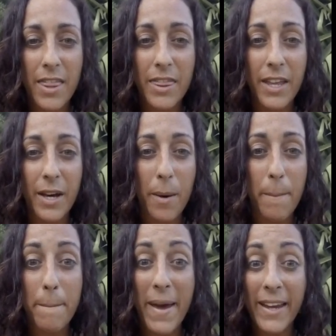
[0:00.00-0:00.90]
the
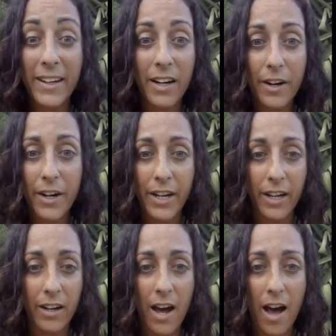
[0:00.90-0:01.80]
main
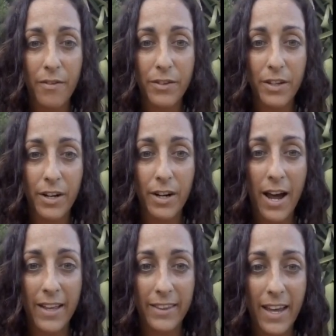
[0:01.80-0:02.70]
learning after
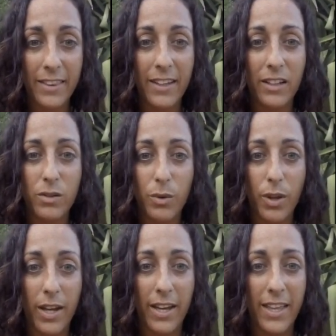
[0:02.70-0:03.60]
attending to
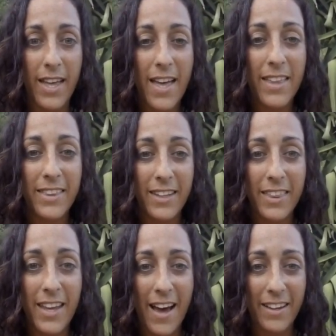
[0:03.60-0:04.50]
the
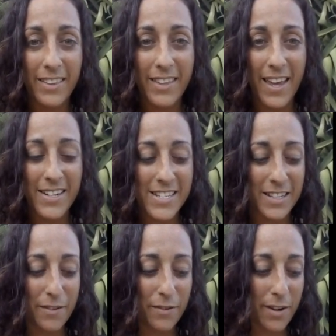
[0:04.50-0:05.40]
DDI
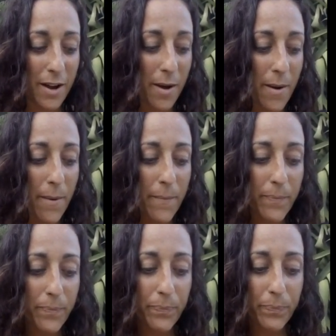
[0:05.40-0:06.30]
intensive.
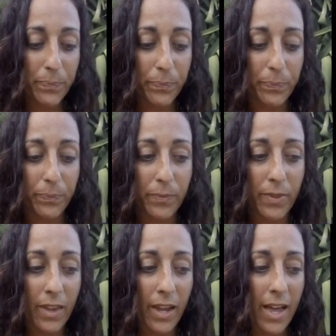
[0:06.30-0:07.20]
Mm.
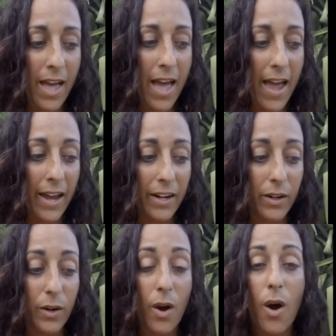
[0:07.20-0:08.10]

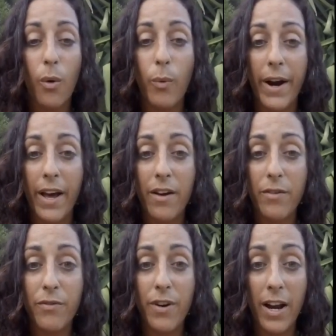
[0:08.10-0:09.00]
And what
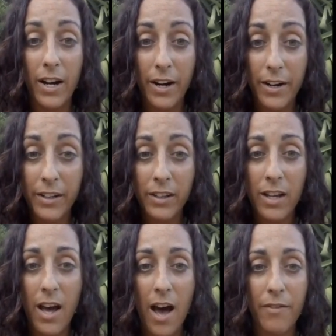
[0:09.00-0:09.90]
I've learned
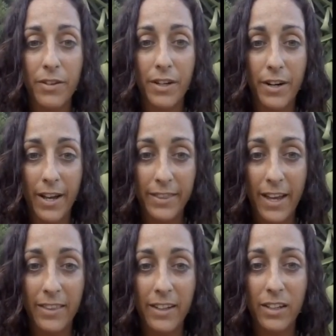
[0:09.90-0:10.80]
after
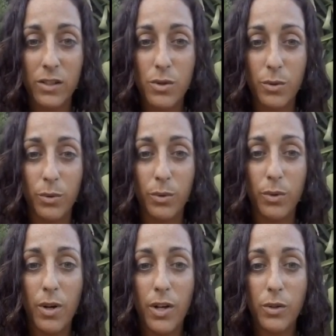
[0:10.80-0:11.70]
attending
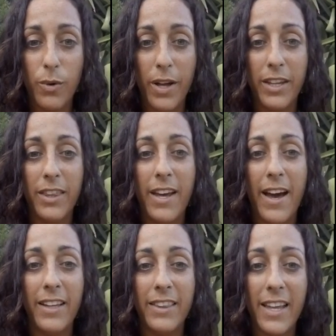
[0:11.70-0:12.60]
to to the
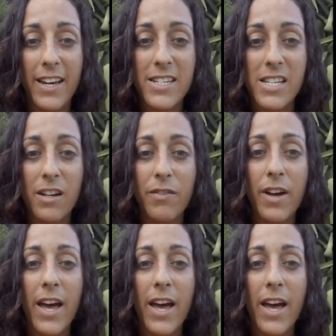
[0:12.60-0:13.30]
DDI Intensive